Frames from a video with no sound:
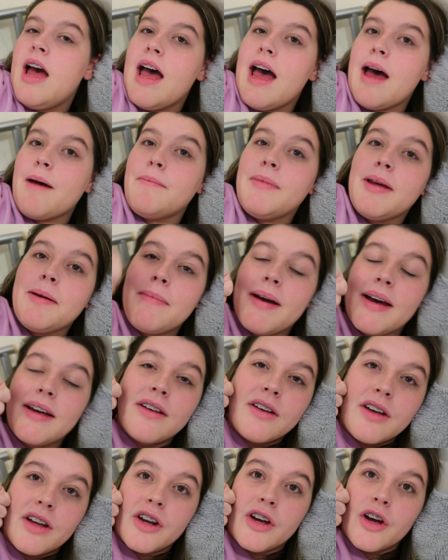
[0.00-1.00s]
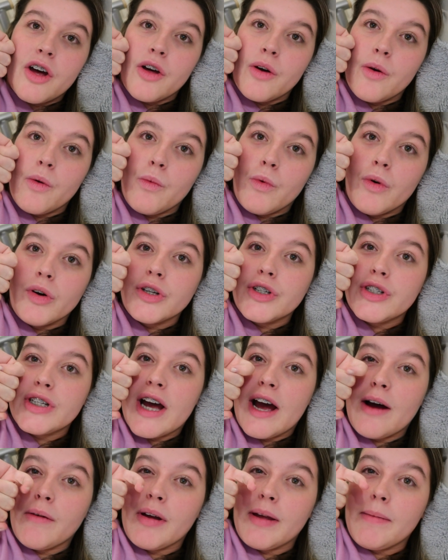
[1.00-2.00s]
me and Meg are gonna go watch
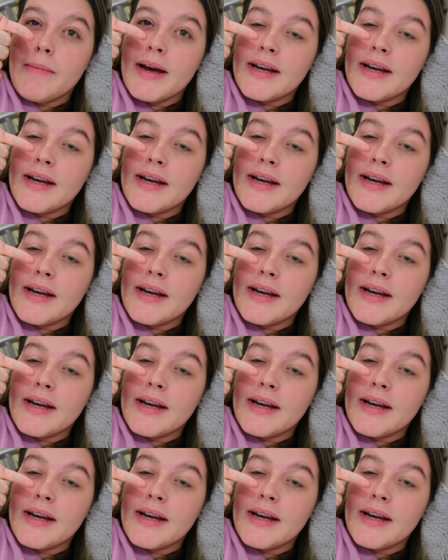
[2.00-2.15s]
Towie.